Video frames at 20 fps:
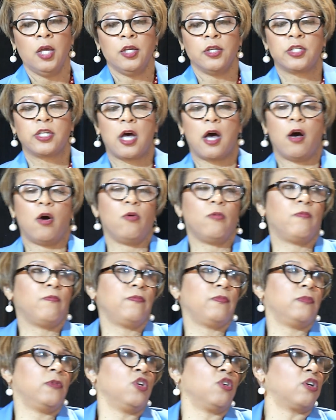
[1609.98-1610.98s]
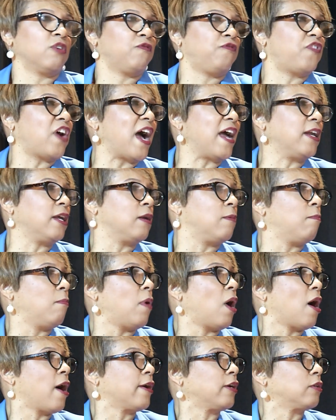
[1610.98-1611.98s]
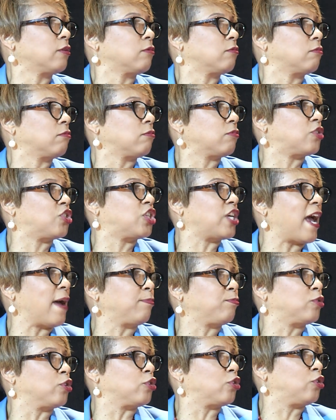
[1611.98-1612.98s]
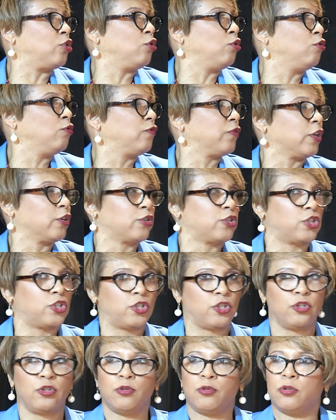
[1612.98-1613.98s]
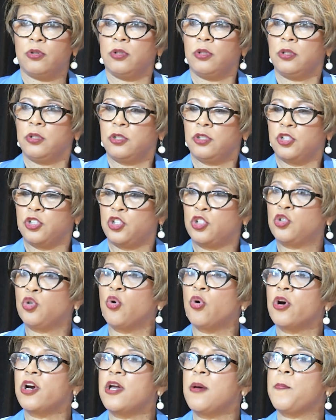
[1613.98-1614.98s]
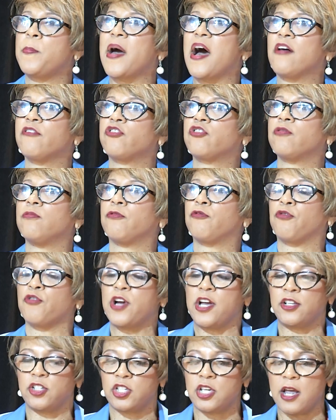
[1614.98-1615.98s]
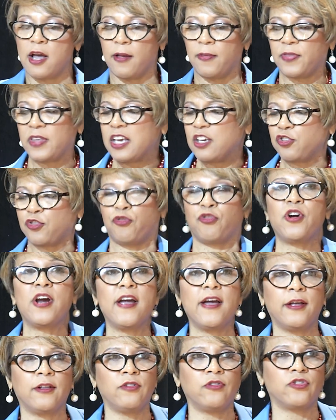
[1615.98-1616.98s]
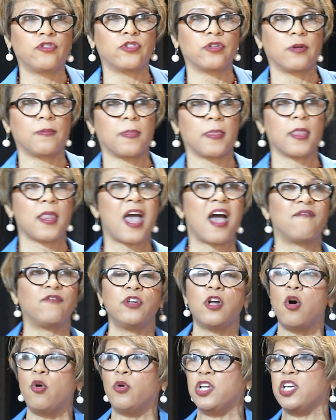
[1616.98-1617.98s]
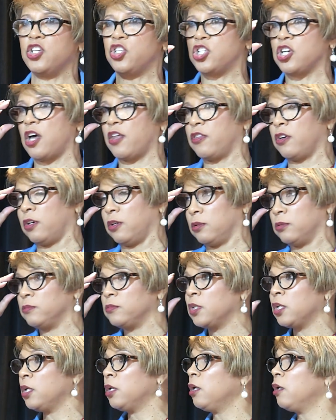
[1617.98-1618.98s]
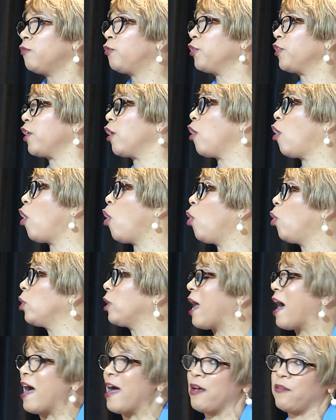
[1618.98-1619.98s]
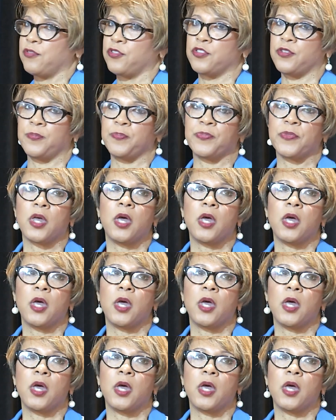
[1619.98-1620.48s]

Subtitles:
So you can find it in Mark chapter 2, verse 2. It's a story about some friends. Now, these friends have known each other for their whole lives.